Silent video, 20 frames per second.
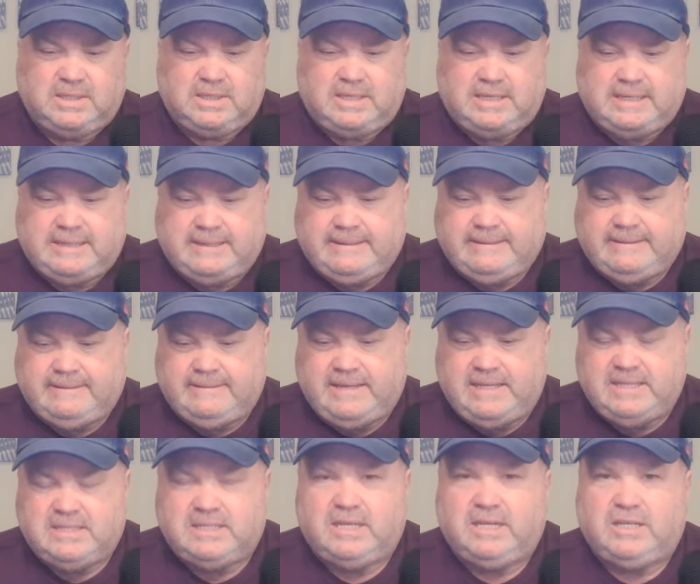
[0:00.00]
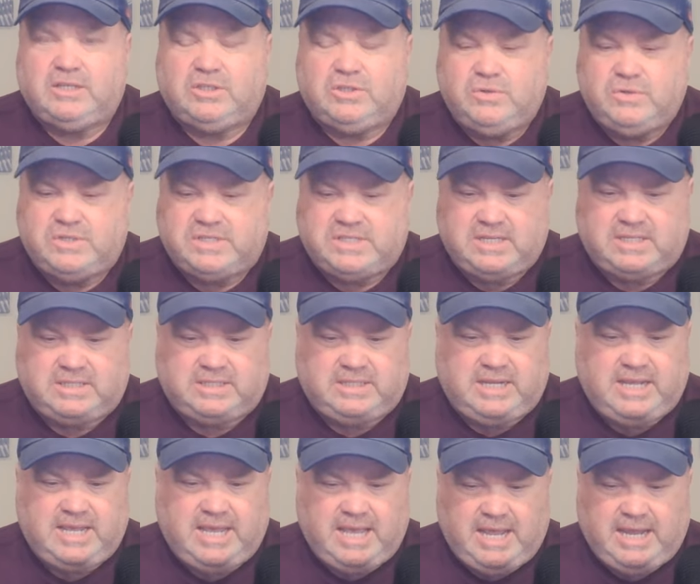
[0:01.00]
Uh, he's hitting
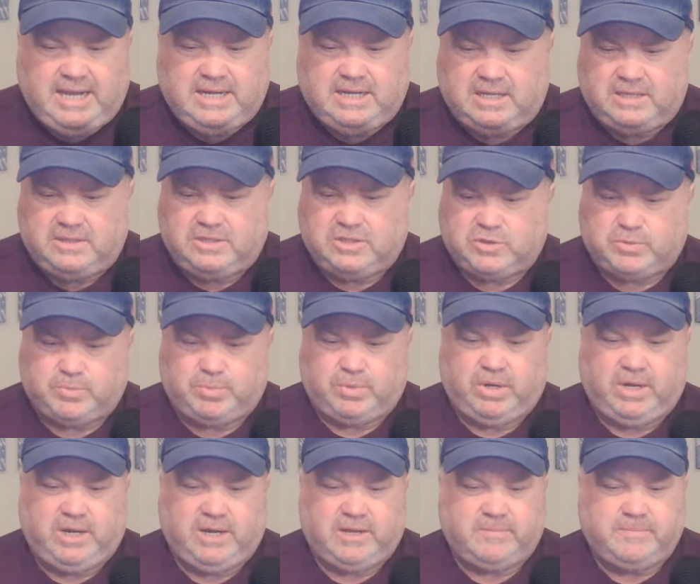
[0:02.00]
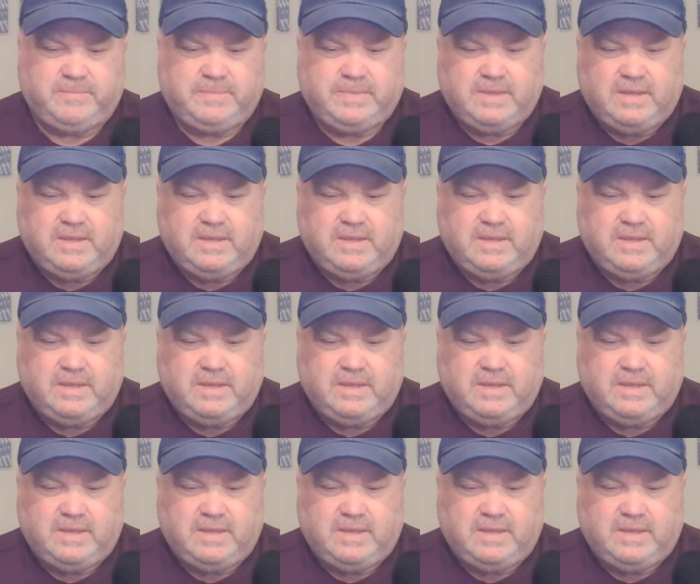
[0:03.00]
268 on the spring.